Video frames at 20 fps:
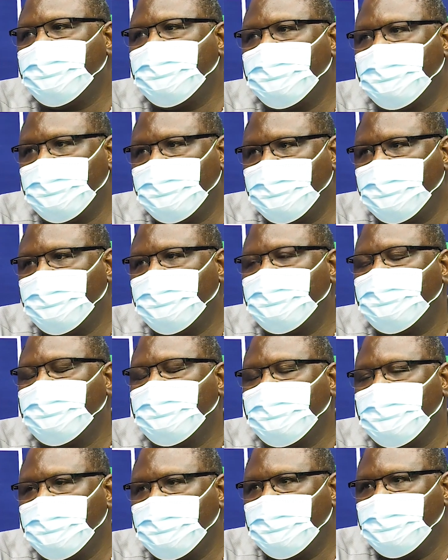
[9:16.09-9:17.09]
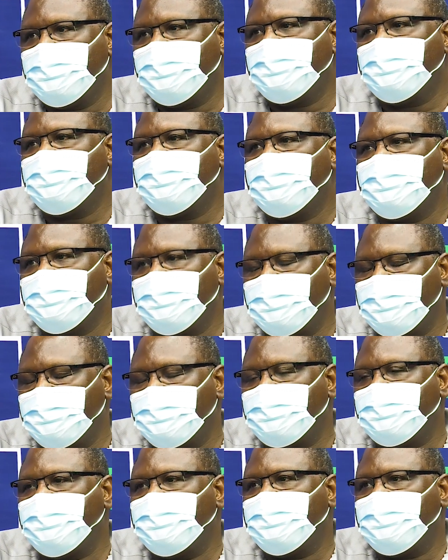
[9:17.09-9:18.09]
So many people are interested in
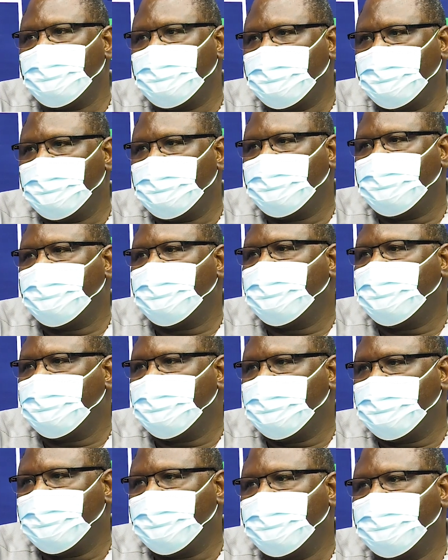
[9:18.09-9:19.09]
government, industry.